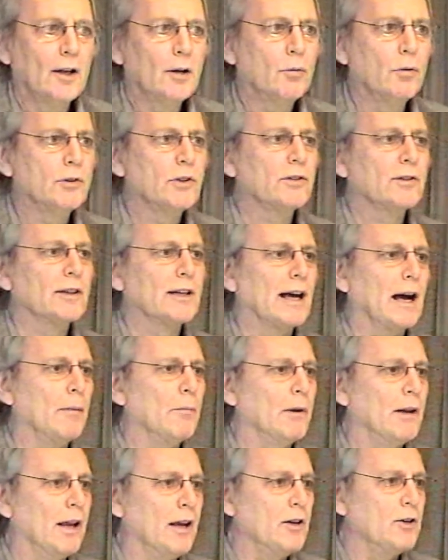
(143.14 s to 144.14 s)
which is a
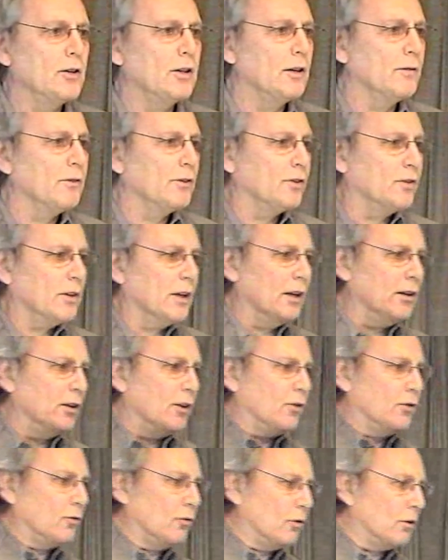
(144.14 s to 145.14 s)
combination of a skin
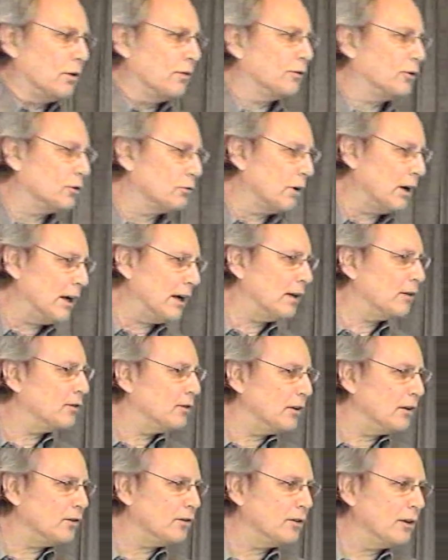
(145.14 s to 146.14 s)
disorder of
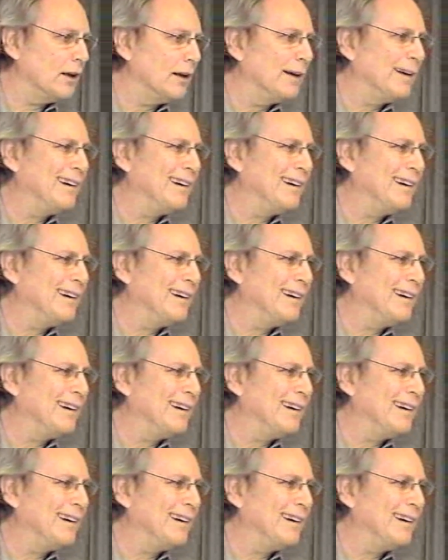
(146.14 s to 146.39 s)
psoriasis